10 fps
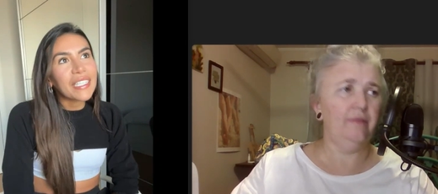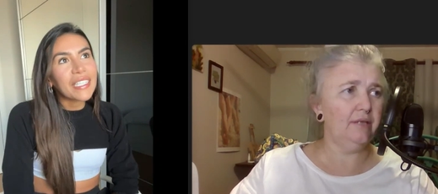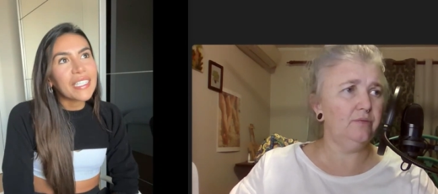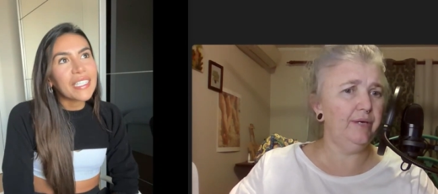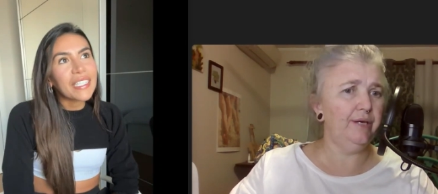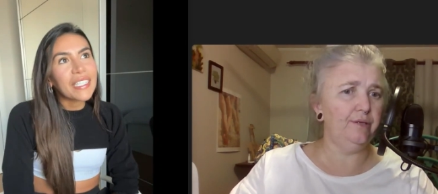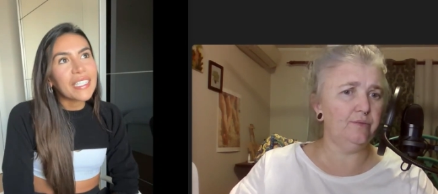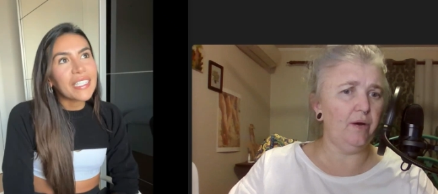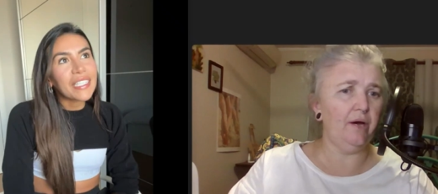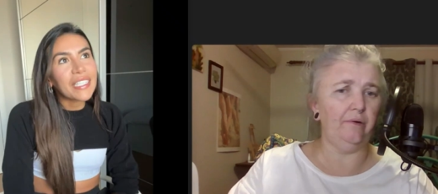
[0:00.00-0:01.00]
Speaker 1: That's
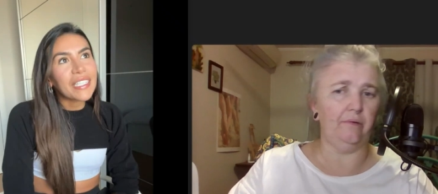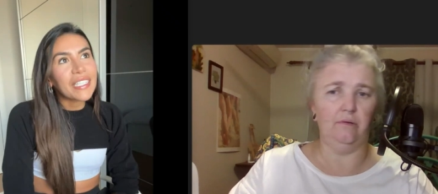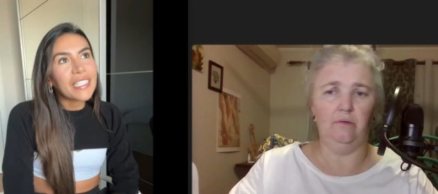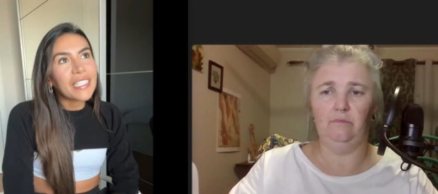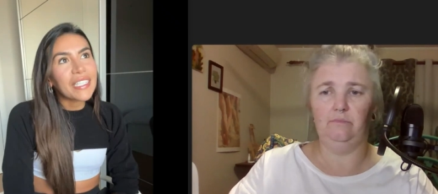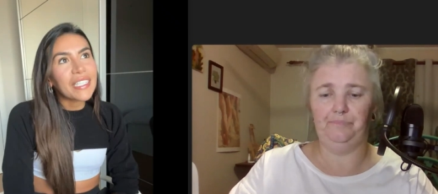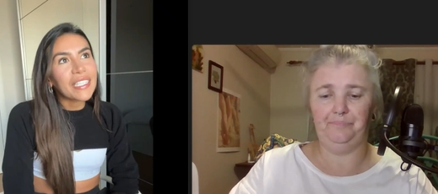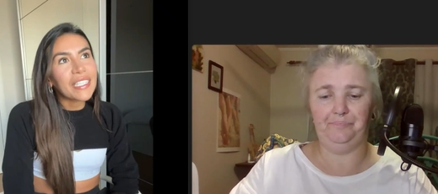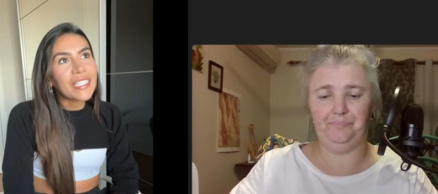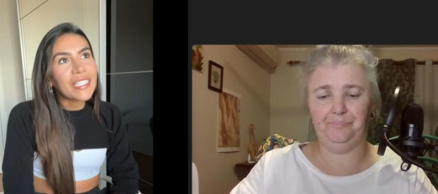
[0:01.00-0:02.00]
weird as well.
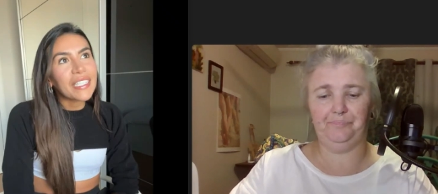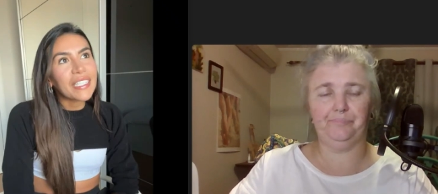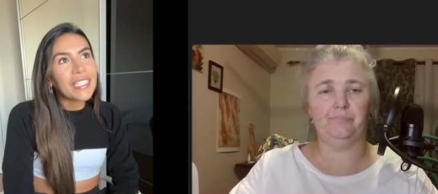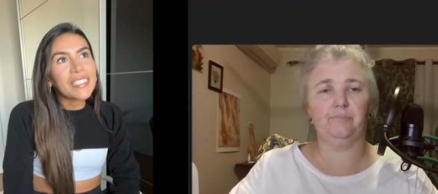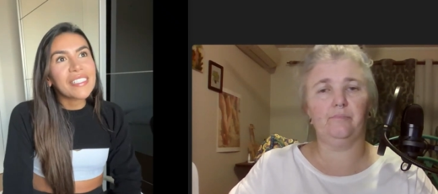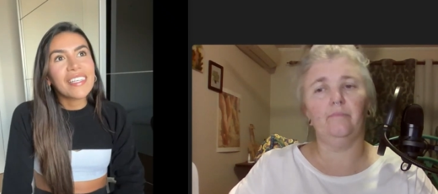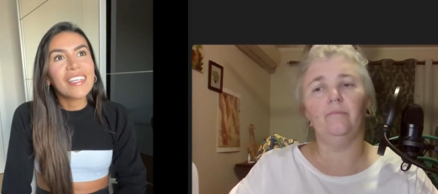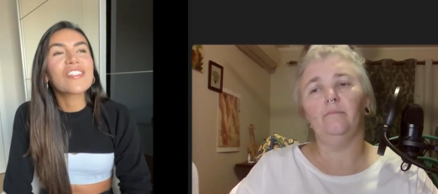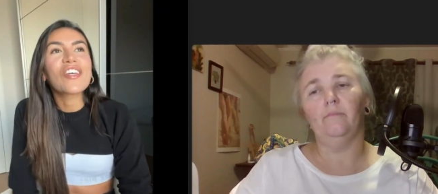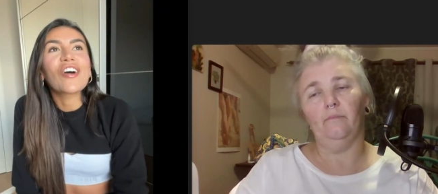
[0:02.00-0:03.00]

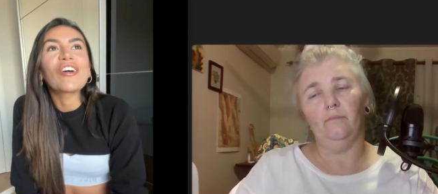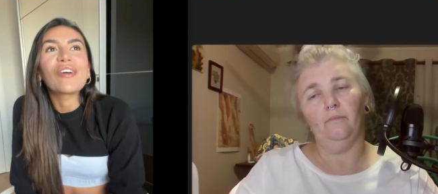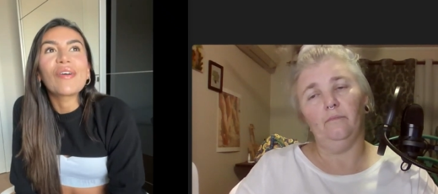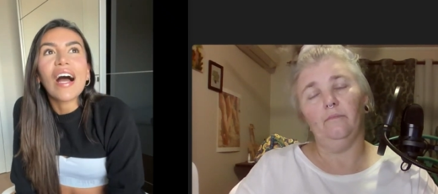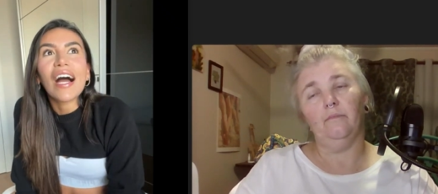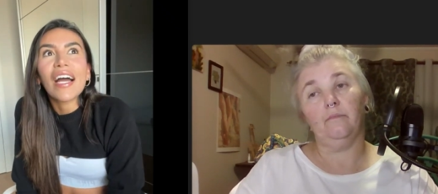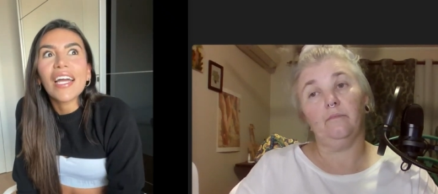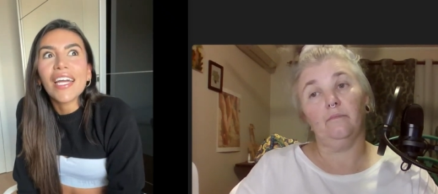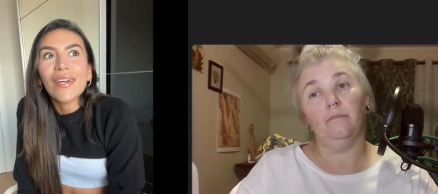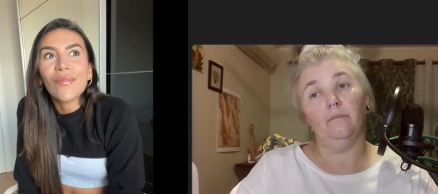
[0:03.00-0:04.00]
Speaker 2: Anyways,
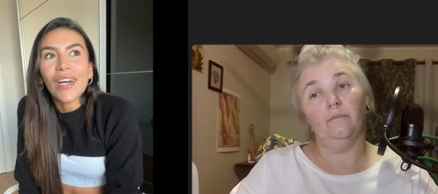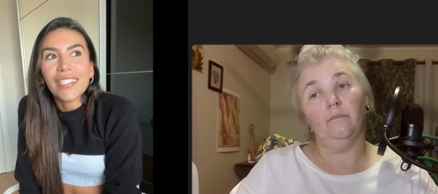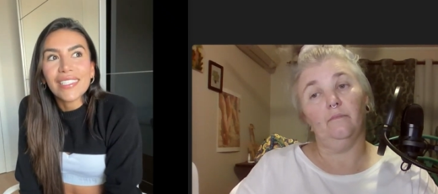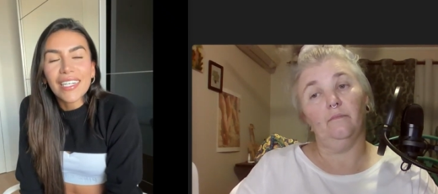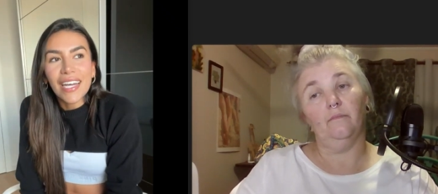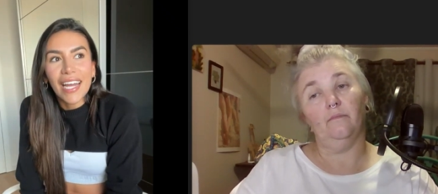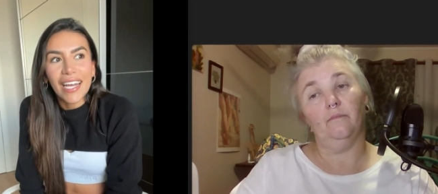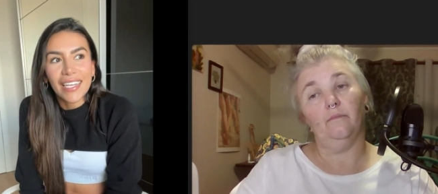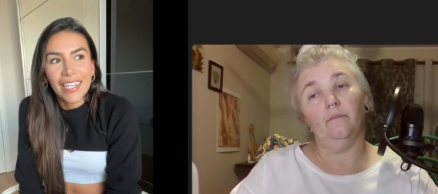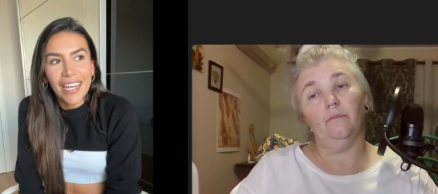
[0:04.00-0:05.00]
so I
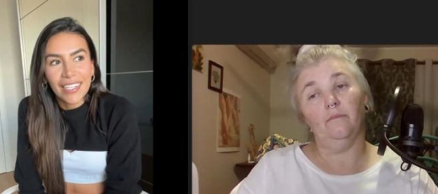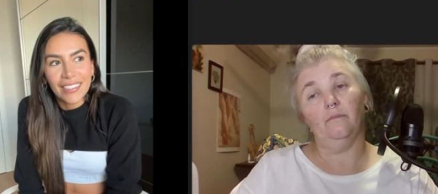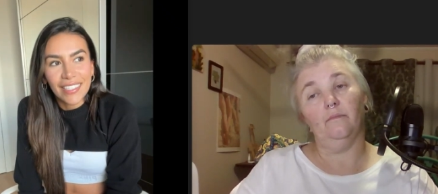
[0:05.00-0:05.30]
went ahead